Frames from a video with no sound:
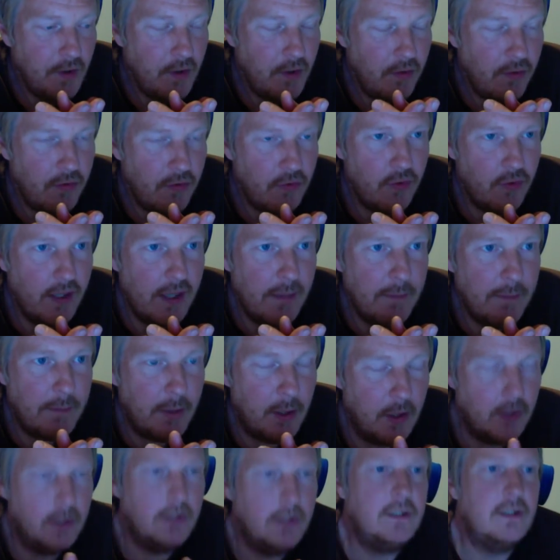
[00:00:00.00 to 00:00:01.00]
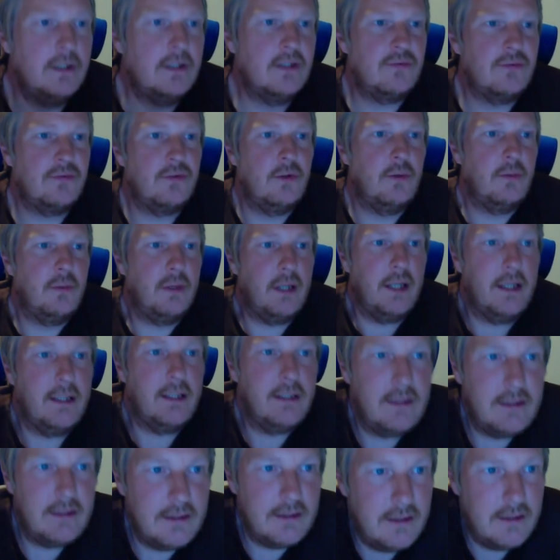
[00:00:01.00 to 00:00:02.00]
3 points from
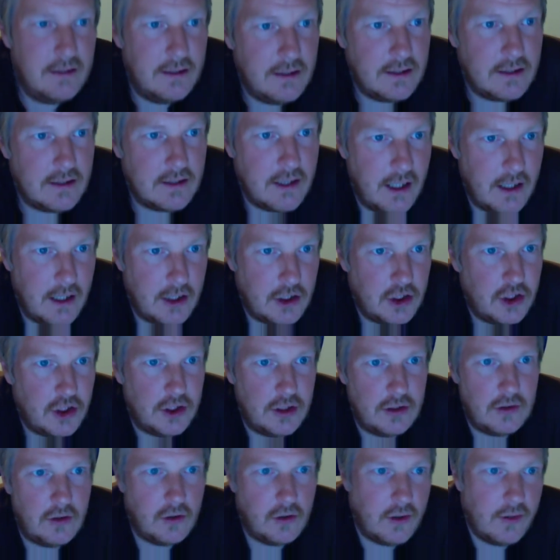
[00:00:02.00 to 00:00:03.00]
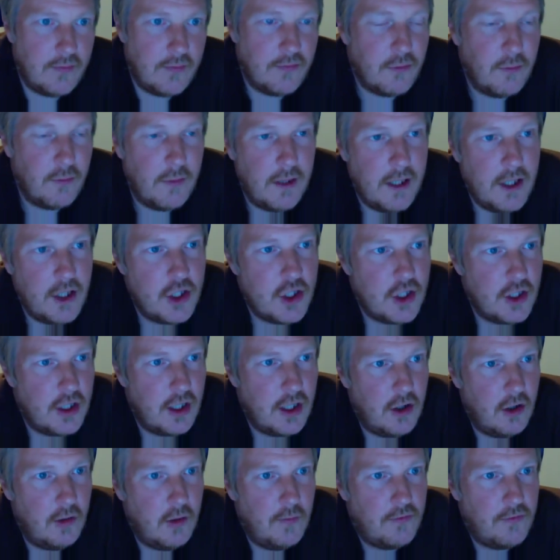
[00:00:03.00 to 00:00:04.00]
that discussion or information
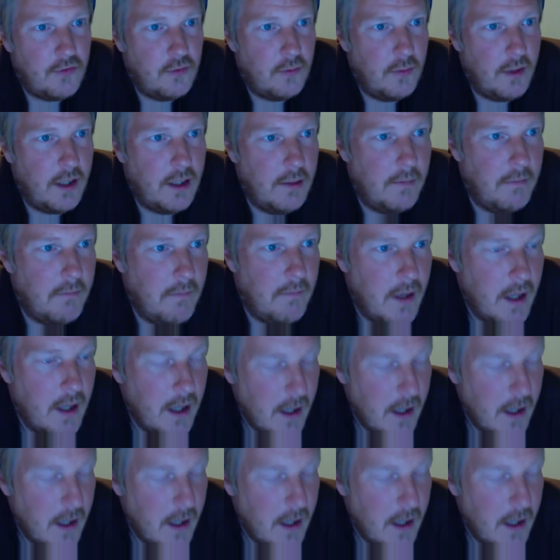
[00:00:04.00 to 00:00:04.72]
I got from him.